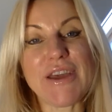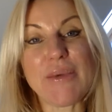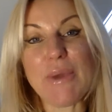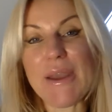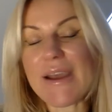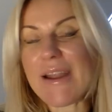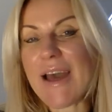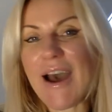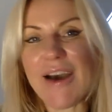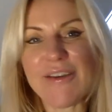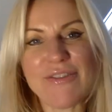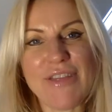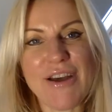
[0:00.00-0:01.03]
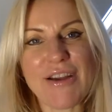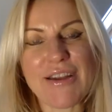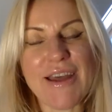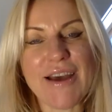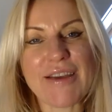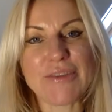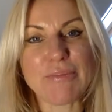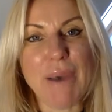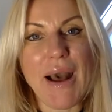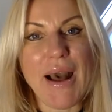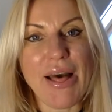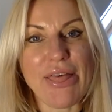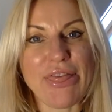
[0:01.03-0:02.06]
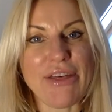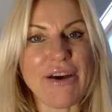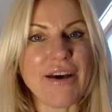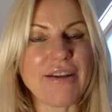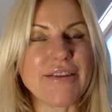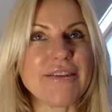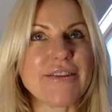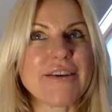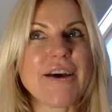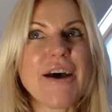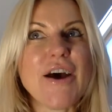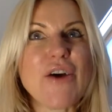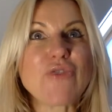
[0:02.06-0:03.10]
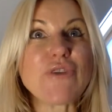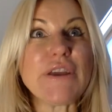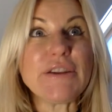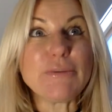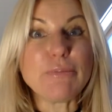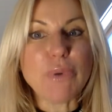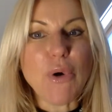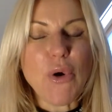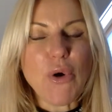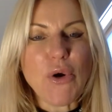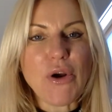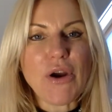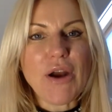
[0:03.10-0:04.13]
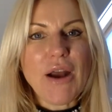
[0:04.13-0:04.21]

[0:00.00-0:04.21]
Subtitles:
We can have that nice bath and read a book